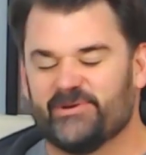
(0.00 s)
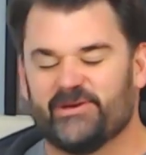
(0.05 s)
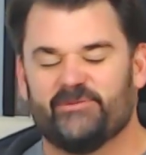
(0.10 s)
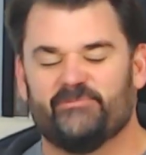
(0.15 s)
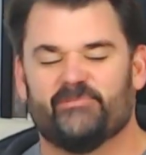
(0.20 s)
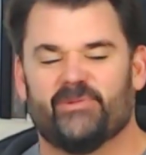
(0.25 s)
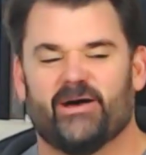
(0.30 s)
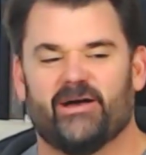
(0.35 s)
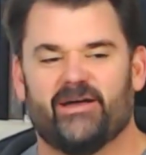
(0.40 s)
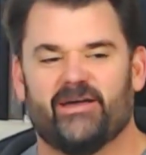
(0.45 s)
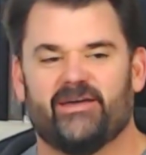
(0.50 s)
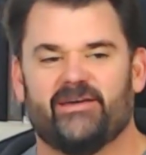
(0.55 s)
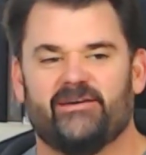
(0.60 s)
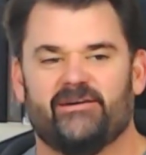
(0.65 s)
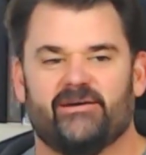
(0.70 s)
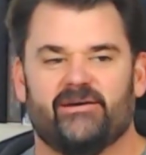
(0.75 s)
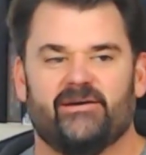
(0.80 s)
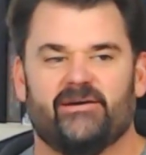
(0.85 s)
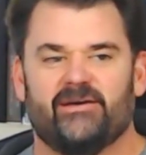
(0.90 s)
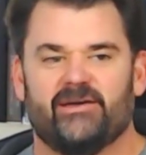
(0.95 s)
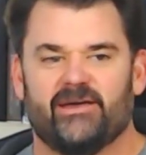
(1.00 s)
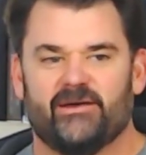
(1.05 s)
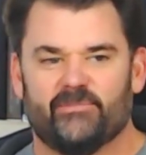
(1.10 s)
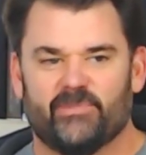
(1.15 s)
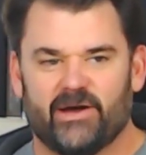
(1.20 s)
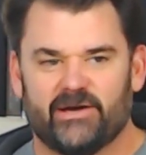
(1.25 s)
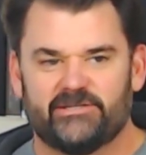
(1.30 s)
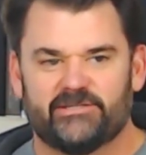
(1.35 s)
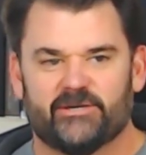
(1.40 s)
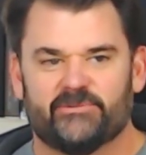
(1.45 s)
In my
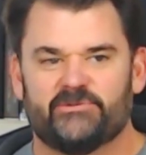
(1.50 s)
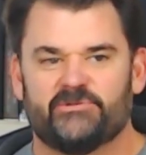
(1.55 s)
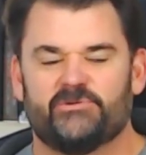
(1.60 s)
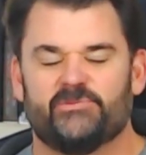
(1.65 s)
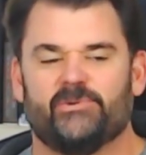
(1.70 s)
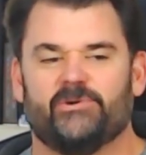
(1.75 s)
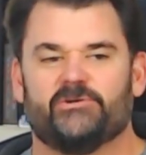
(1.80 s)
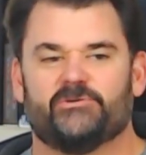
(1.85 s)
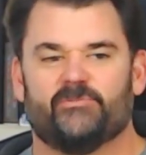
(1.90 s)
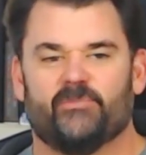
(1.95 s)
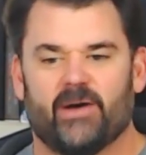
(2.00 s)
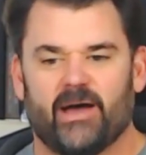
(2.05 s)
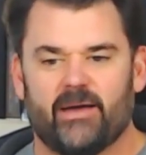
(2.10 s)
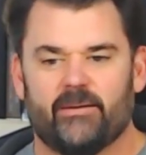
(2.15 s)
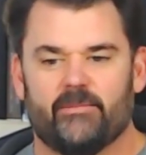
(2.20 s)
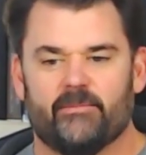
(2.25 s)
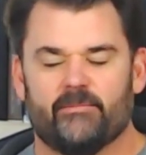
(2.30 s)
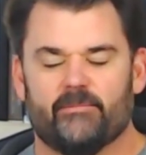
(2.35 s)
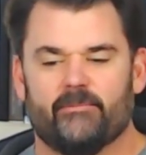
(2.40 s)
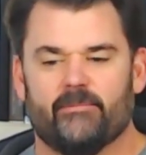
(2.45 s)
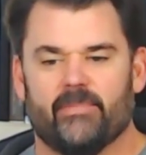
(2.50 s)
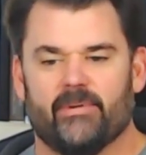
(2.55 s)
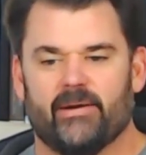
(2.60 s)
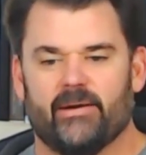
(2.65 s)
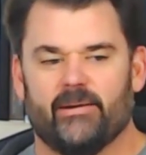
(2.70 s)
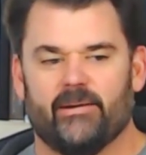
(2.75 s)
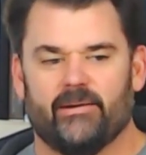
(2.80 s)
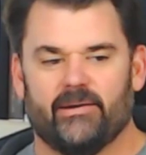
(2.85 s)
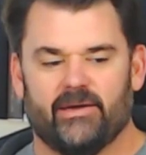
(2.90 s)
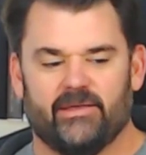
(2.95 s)
substance abuse,
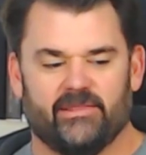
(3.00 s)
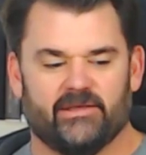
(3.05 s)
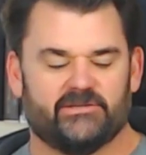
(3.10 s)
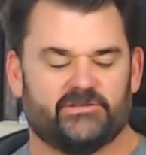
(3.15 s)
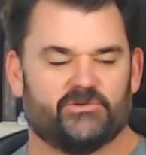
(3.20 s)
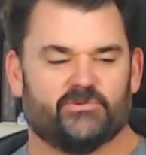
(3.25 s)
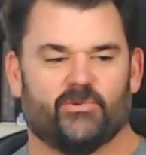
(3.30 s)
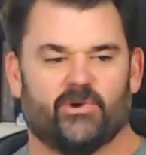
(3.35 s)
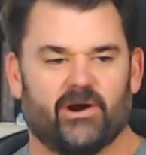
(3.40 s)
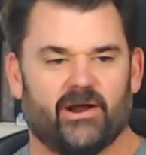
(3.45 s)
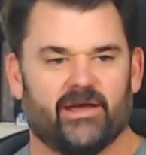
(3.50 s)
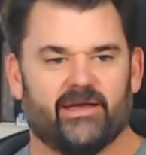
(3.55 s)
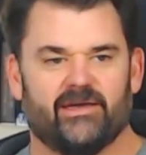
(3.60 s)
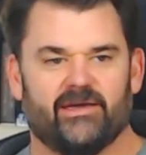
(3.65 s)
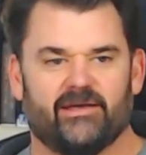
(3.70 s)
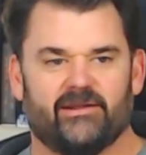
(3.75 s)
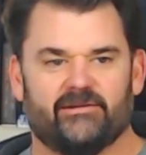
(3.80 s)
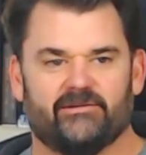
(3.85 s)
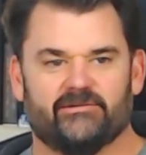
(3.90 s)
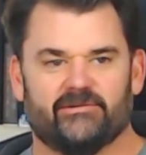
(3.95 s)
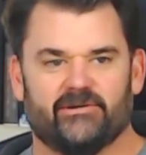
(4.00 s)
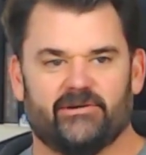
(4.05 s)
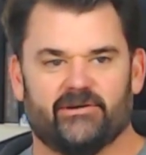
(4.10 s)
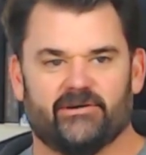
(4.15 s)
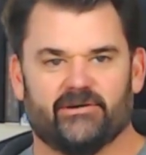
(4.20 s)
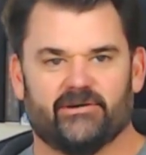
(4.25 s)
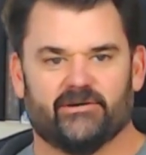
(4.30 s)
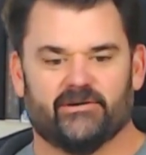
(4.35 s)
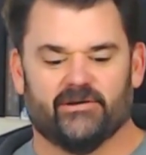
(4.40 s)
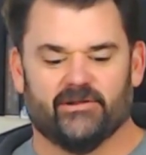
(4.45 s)
and this is where I get
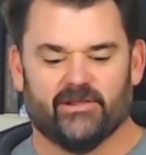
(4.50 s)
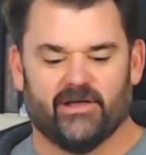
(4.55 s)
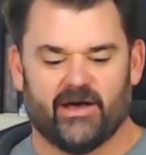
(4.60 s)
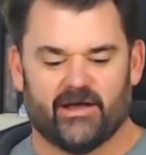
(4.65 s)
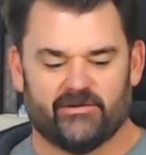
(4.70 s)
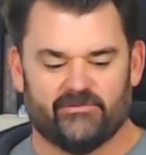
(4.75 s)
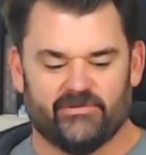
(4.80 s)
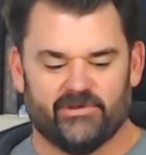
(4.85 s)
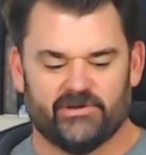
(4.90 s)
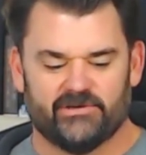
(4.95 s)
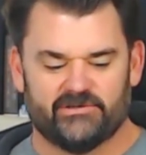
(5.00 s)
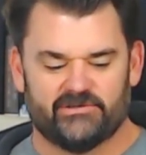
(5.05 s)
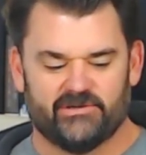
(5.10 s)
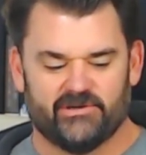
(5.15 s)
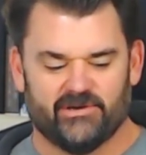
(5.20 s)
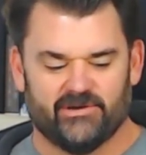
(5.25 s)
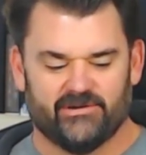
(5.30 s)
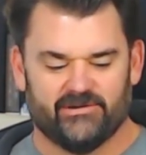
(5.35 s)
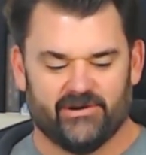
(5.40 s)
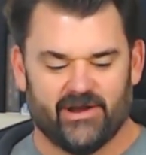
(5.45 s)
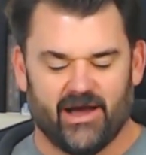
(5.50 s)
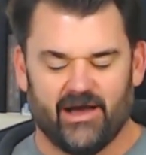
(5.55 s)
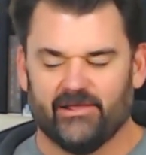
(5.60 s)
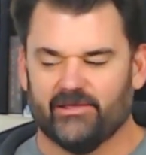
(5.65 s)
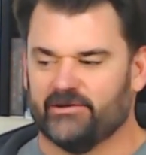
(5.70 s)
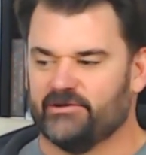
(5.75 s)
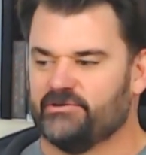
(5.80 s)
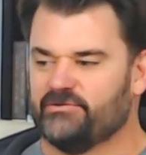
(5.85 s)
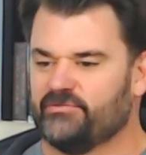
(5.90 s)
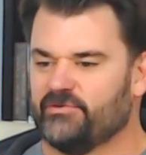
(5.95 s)
a lot of this
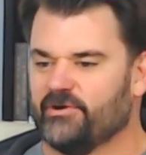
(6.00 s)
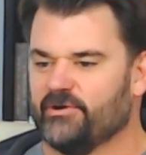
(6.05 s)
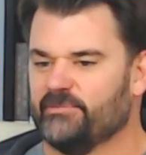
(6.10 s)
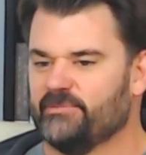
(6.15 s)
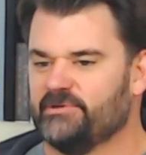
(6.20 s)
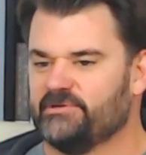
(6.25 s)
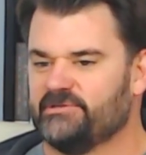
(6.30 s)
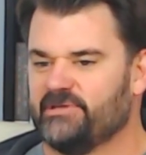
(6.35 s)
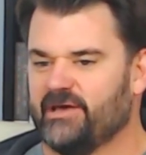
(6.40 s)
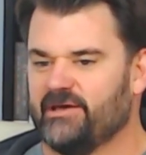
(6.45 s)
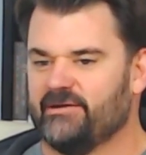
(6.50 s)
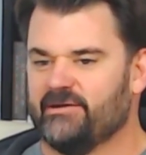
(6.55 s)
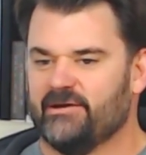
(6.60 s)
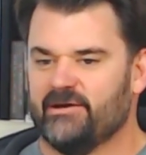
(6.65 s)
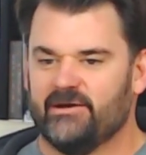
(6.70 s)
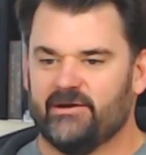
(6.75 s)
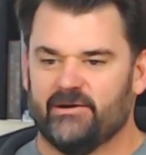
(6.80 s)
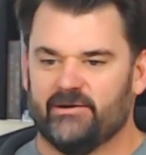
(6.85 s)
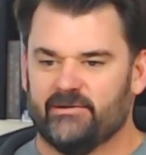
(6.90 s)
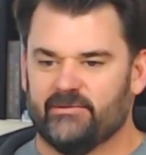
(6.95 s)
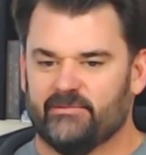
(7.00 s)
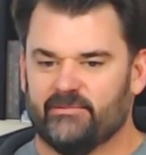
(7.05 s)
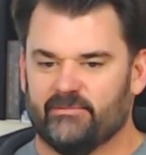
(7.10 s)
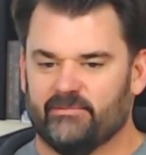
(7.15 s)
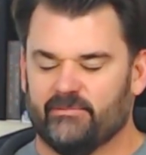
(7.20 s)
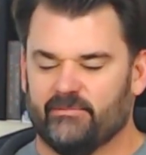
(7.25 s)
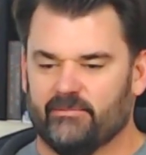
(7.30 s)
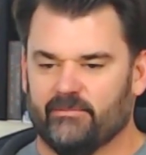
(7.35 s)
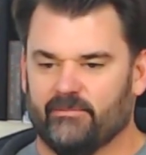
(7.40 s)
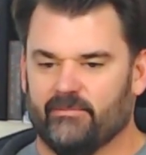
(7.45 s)
knowledge from, is that
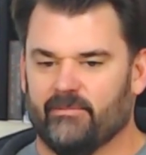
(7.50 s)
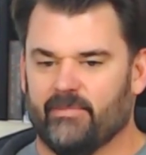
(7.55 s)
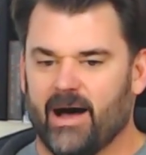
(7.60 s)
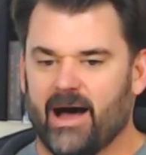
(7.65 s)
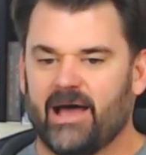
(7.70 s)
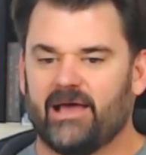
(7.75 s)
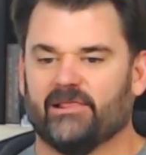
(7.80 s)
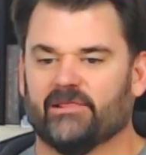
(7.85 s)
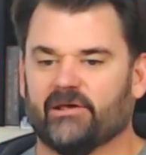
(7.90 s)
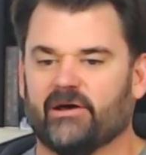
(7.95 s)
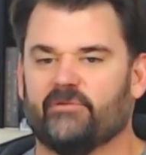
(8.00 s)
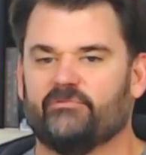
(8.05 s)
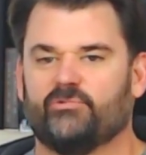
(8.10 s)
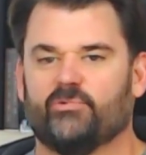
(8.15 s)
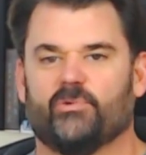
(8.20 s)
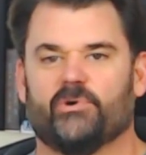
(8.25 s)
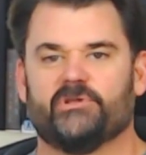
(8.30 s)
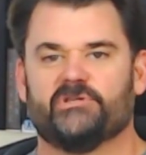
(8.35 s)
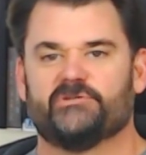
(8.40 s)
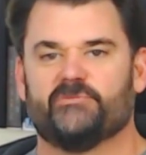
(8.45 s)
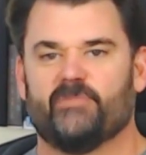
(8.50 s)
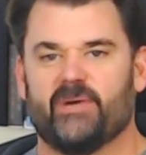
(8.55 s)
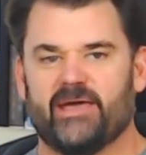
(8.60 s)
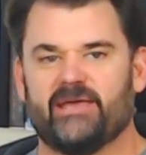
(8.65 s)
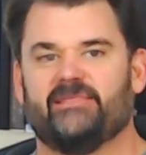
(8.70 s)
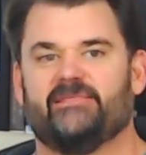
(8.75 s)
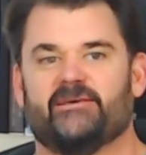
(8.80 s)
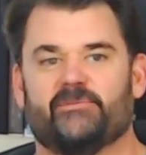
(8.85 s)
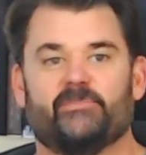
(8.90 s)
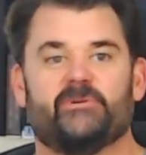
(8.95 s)
my loved ones
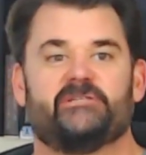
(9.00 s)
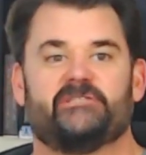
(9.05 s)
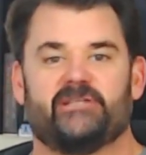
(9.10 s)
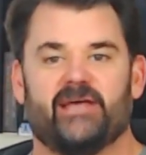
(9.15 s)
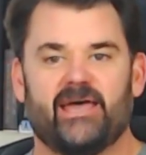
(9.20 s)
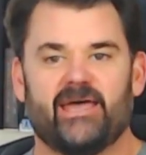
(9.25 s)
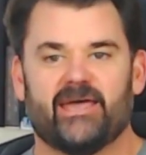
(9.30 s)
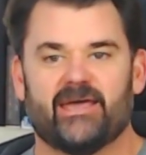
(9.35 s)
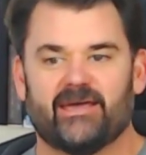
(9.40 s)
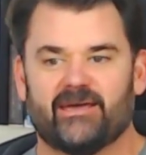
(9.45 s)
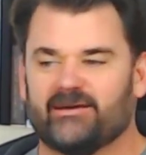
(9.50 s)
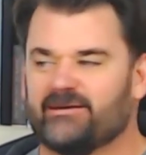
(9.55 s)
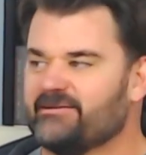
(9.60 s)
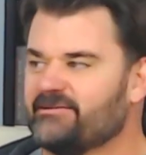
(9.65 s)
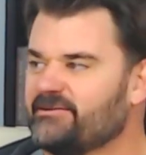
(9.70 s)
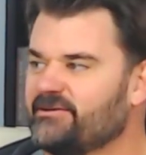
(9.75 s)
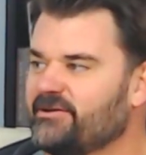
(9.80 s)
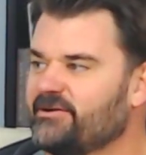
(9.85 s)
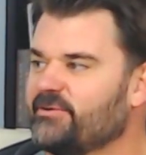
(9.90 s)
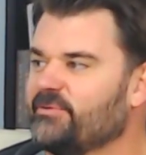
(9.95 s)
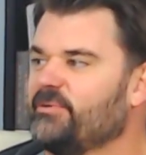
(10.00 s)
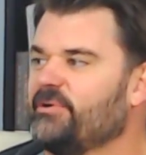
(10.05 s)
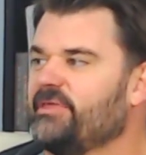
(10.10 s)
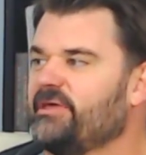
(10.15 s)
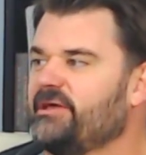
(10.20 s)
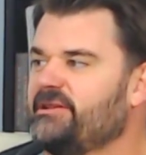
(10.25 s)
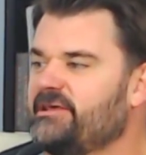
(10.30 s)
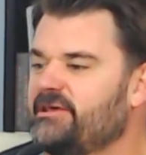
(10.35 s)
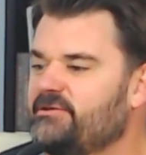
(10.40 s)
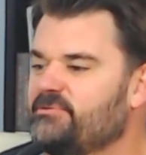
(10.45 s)
made the mistake, where
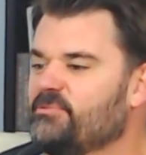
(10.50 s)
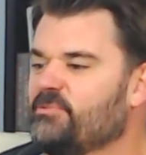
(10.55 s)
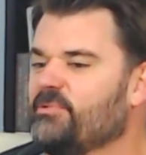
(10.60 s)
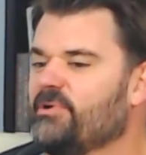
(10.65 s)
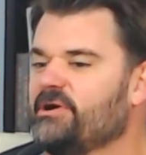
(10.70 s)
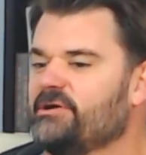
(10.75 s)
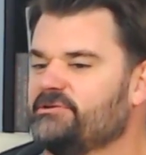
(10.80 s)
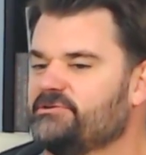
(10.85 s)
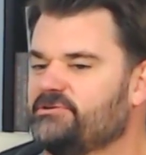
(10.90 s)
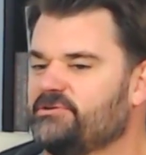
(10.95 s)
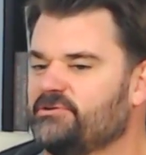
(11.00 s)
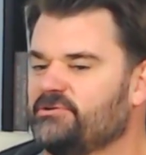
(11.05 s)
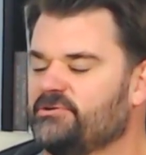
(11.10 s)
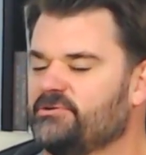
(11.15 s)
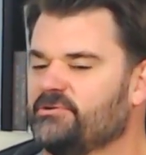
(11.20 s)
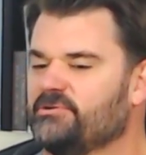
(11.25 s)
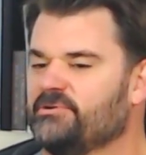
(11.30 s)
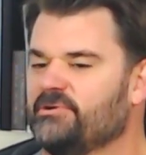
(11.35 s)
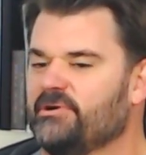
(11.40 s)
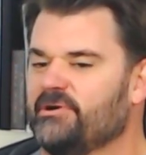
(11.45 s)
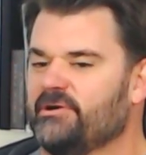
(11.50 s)
they didn't want to,